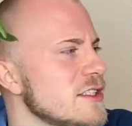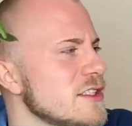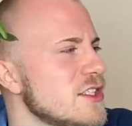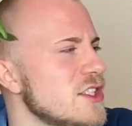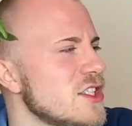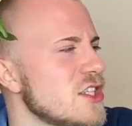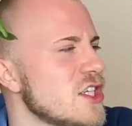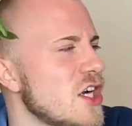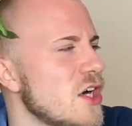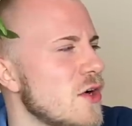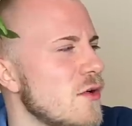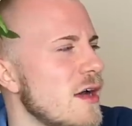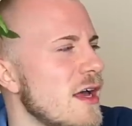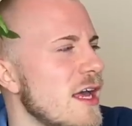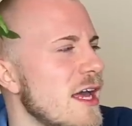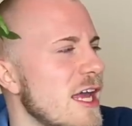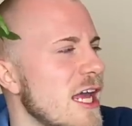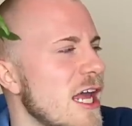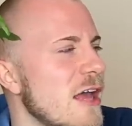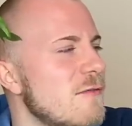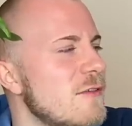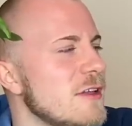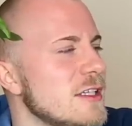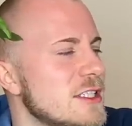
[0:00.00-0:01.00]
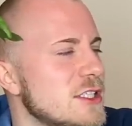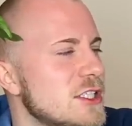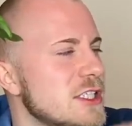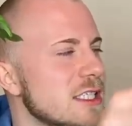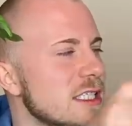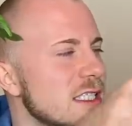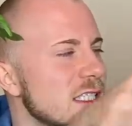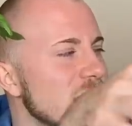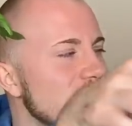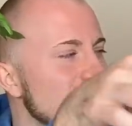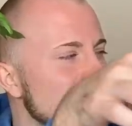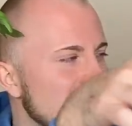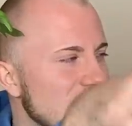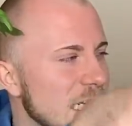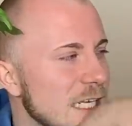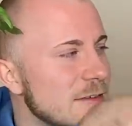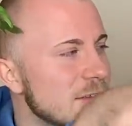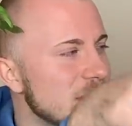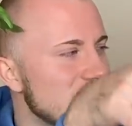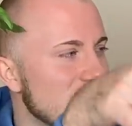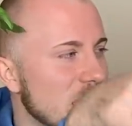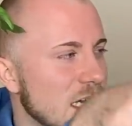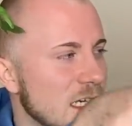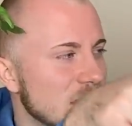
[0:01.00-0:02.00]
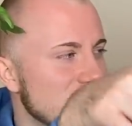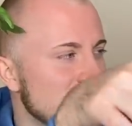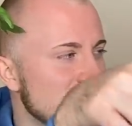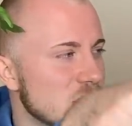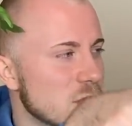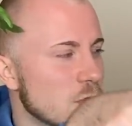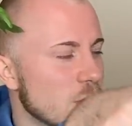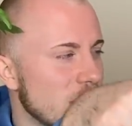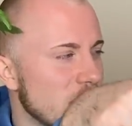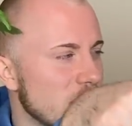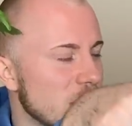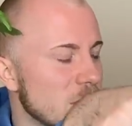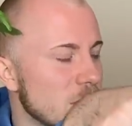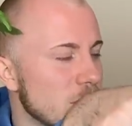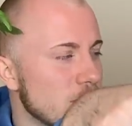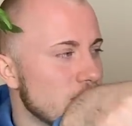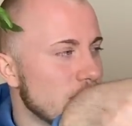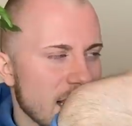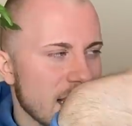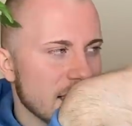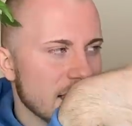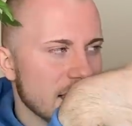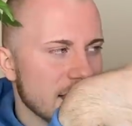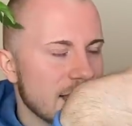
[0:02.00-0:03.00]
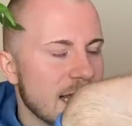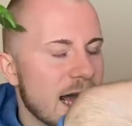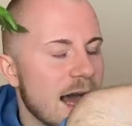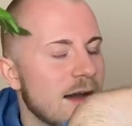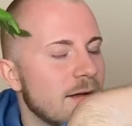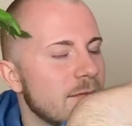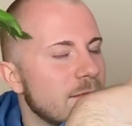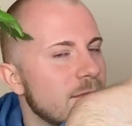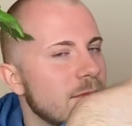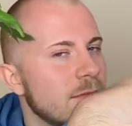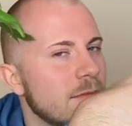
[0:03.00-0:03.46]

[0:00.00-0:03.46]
So if it's just a leaf stuck in the soil that